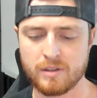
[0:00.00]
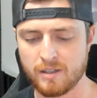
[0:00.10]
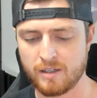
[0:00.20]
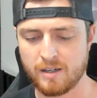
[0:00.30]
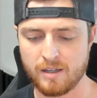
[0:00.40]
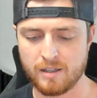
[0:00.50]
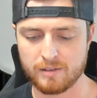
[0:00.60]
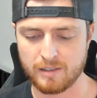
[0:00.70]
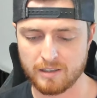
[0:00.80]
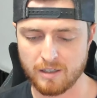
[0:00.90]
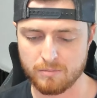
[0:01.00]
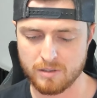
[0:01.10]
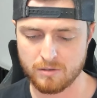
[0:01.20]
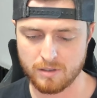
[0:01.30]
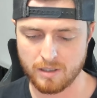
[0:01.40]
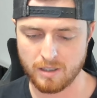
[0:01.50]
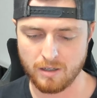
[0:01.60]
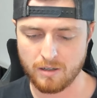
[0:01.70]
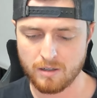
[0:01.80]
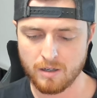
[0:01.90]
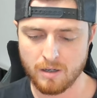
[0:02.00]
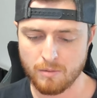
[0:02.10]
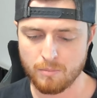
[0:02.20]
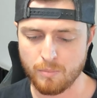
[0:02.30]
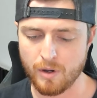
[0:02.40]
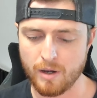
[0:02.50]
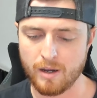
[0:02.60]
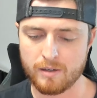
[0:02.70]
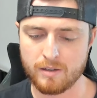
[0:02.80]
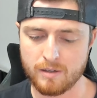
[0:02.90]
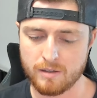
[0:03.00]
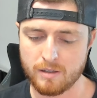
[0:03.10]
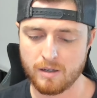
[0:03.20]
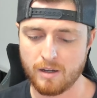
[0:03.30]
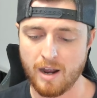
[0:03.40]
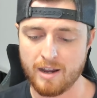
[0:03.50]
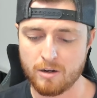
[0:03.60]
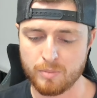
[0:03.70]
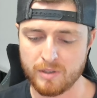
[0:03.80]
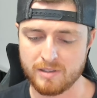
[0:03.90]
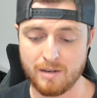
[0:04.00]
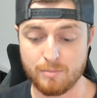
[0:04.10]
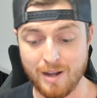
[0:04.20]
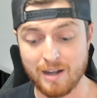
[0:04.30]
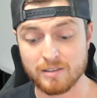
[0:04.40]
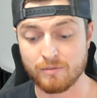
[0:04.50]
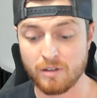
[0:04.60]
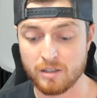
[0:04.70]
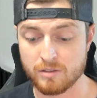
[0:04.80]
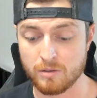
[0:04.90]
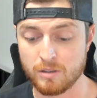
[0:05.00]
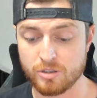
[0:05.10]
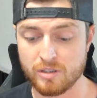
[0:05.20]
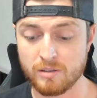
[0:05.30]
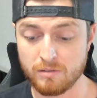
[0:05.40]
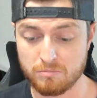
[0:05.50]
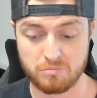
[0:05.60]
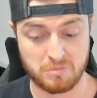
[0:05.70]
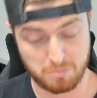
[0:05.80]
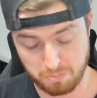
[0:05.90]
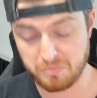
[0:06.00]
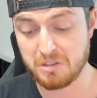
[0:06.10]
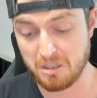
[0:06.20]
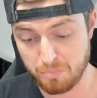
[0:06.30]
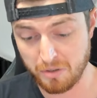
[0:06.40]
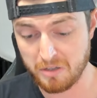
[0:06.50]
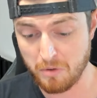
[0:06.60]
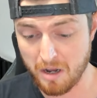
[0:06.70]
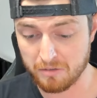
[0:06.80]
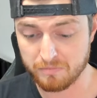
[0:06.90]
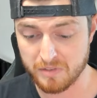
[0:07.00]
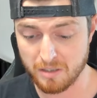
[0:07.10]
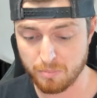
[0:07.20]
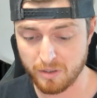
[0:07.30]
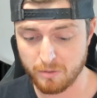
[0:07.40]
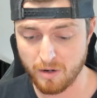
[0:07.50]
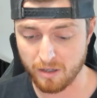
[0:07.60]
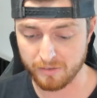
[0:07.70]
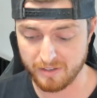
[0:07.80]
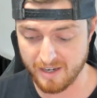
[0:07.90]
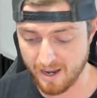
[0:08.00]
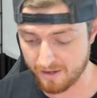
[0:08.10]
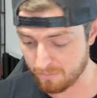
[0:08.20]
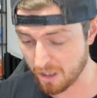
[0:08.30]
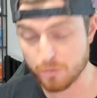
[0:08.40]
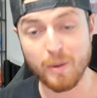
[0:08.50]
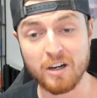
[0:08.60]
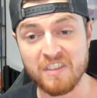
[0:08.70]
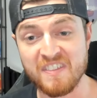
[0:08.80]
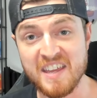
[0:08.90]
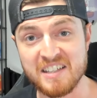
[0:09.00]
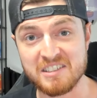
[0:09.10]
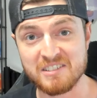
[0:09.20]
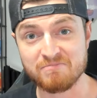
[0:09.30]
the uh, link up to it here. But I opened 10 packs of Lost Origin. Did pretty well. Did pretty well. Not much better than this,